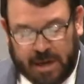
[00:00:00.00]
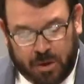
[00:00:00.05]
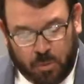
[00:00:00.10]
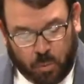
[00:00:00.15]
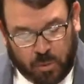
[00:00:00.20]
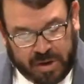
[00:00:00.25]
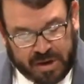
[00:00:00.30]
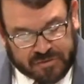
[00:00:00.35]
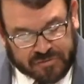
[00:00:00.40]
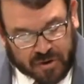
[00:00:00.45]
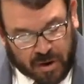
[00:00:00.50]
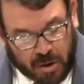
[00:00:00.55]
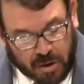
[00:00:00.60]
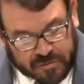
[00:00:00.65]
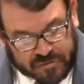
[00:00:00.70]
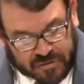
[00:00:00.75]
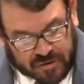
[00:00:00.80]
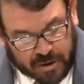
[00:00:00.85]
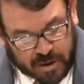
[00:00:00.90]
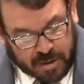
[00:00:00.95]
And when it
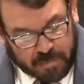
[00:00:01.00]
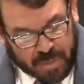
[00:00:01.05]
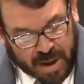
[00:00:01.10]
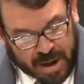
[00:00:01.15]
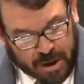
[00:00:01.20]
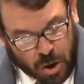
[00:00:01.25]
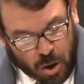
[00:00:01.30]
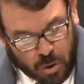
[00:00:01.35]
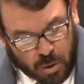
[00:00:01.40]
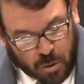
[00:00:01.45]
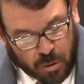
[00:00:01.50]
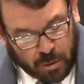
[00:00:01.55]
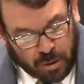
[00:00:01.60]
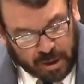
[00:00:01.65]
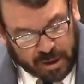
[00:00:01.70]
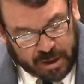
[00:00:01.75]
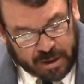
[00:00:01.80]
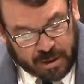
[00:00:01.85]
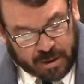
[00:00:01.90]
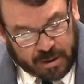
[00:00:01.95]
talks here about
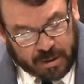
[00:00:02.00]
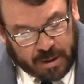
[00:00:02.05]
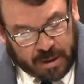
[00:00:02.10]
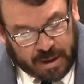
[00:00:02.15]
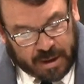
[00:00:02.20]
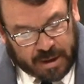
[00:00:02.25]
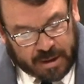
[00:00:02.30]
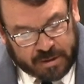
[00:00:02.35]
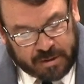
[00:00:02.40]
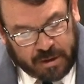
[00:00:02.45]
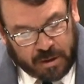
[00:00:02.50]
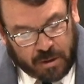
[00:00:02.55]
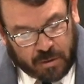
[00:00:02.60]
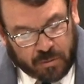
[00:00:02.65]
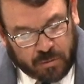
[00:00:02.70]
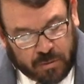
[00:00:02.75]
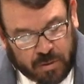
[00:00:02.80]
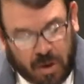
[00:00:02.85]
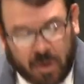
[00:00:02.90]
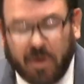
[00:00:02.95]
early, uh, you
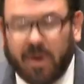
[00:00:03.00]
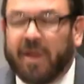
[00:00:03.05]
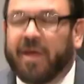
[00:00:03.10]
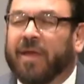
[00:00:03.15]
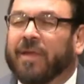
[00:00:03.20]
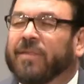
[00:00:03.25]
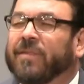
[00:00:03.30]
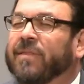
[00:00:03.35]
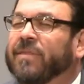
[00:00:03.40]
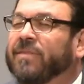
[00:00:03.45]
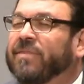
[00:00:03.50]
know, early,